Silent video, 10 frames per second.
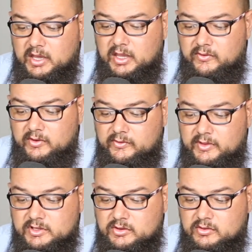Even if
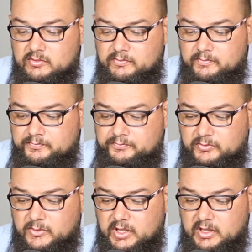this
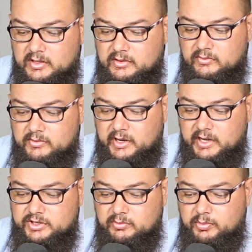the
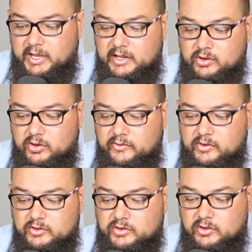direction pad could have
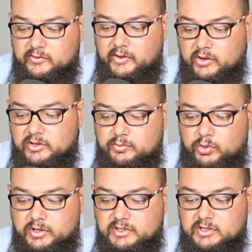controlled focus
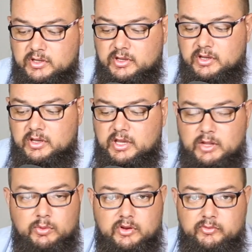points,
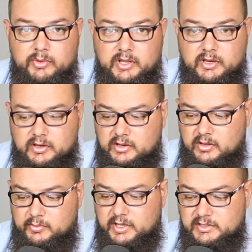it would have been
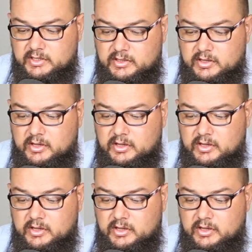amazing.